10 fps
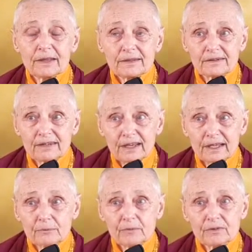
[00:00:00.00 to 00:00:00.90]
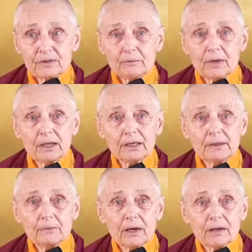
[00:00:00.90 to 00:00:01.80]
That tames the
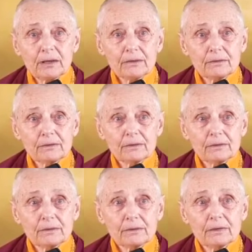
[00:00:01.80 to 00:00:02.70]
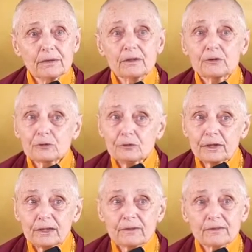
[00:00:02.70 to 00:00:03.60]
monkey mind,
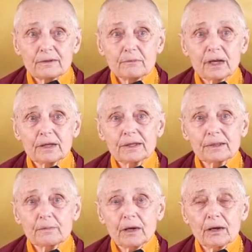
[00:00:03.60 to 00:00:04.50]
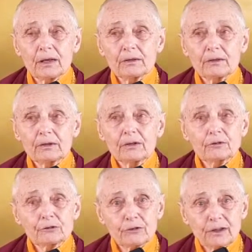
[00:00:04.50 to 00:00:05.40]
trains the monkey mind,
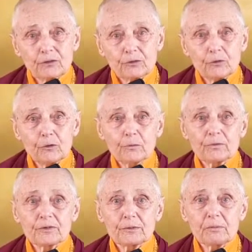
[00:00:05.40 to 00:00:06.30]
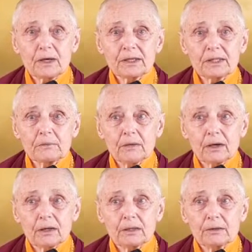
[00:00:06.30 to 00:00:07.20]
transforms the monkey
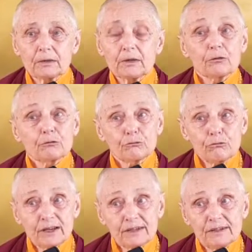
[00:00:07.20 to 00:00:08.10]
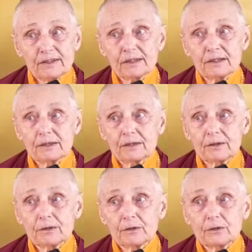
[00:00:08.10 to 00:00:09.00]
mind, ready
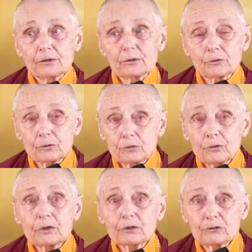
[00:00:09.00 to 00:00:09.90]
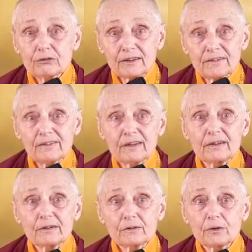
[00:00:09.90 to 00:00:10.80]
to
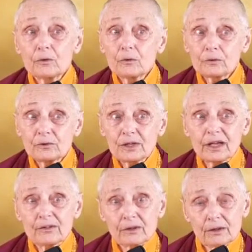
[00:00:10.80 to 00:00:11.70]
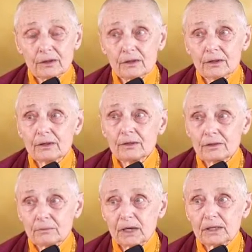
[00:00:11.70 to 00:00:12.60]
transcend altogether
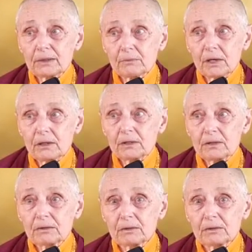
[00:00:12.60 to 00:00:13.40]
the monkey mind.